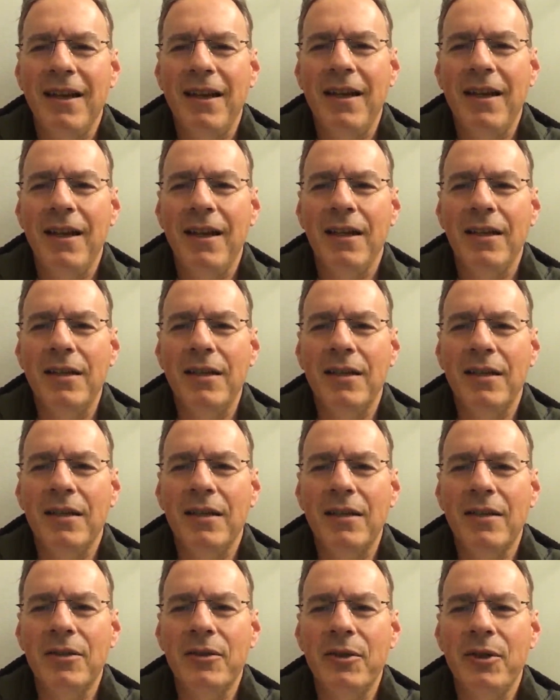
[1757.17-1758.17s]
and
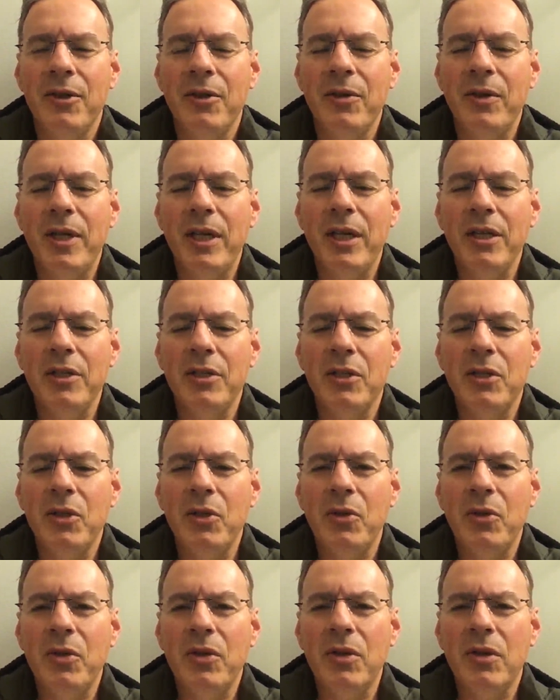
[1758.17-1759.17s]
you can gain to
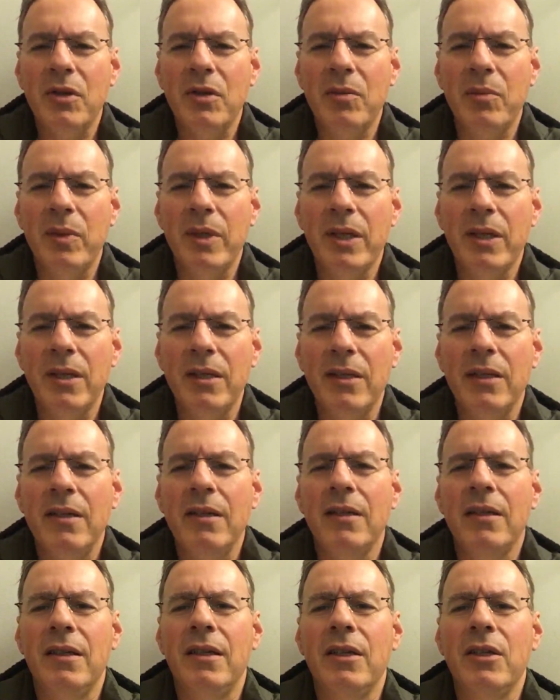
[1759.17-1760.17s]
know you a little bit
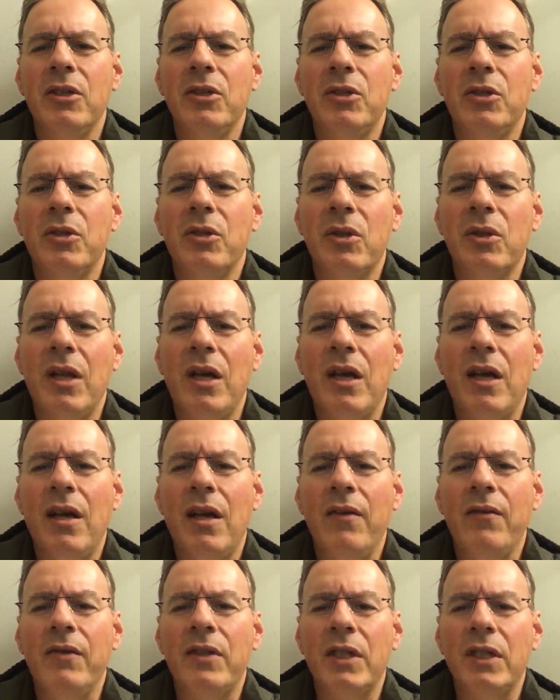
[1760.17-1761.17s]
and get into your
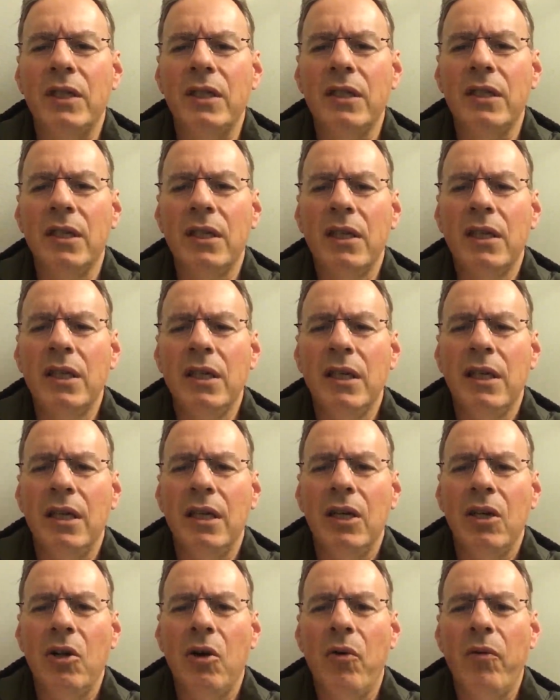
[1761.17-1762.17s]
lives, and
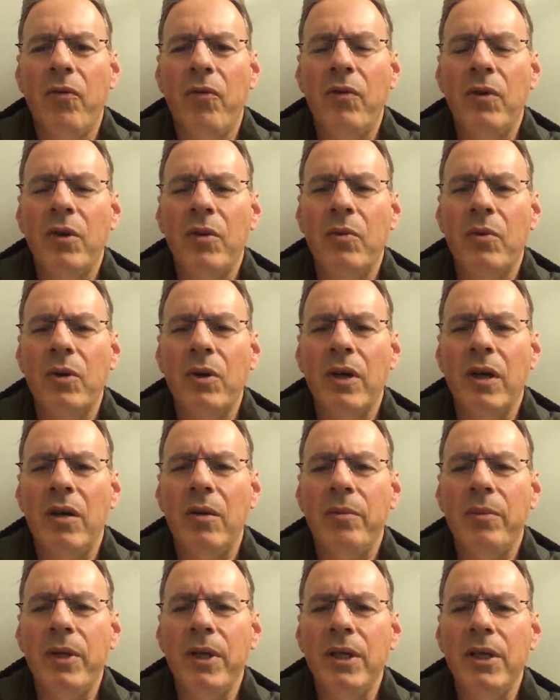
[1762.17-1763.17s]
hopefully we're
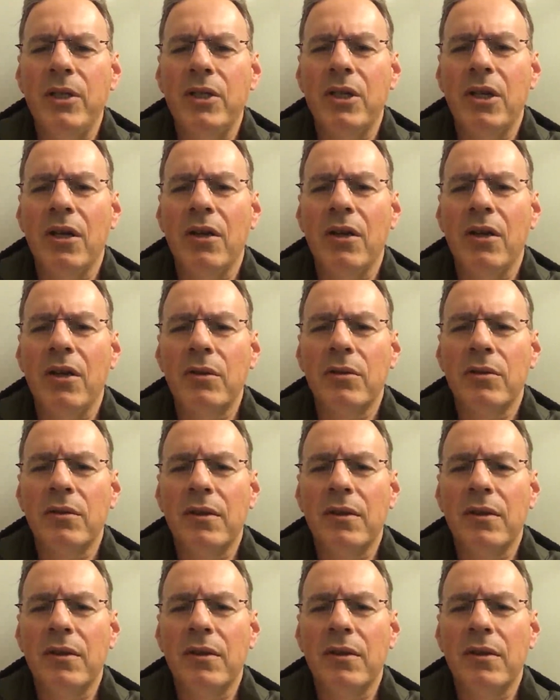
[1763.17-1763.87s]
helping each other.